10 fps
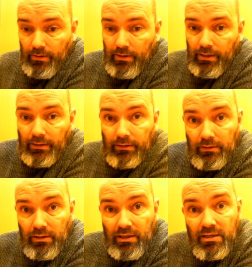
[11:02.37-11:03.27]
and
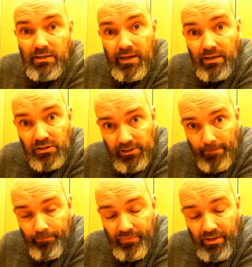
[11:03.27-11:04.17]
he takes
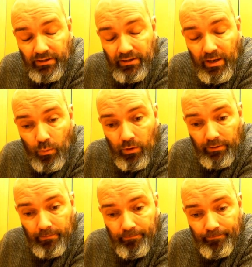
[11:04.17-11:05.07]
day one.
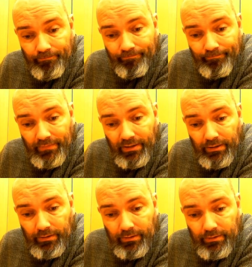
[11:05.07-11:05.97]

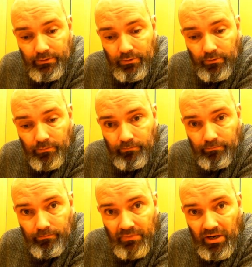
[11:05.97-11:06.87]
So
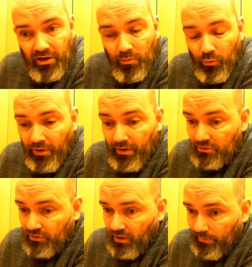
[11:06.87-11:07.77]
Nakamura needs
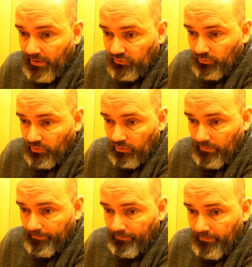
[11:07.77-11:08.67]
to come back tomorrow.
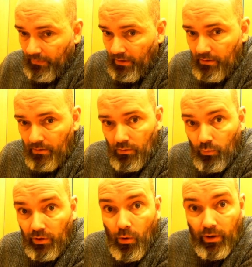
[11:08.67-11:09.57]

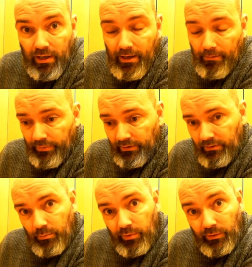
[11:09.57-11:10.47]
We know he can,
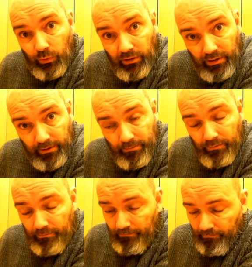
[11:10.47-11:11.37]
but but will he?
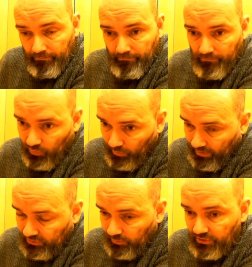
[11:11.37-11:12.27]

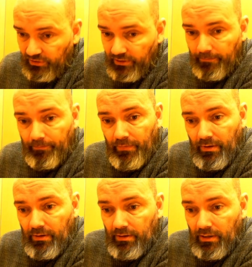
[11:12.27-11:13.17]
Remains to be seen,
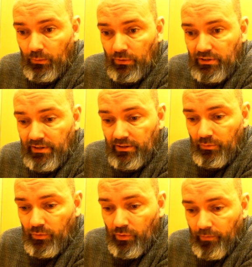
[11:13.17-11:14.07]
and we'll see that
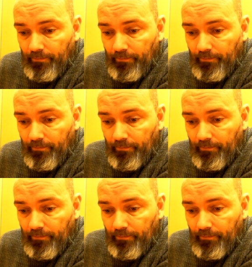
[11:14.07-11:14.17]
tomorrow.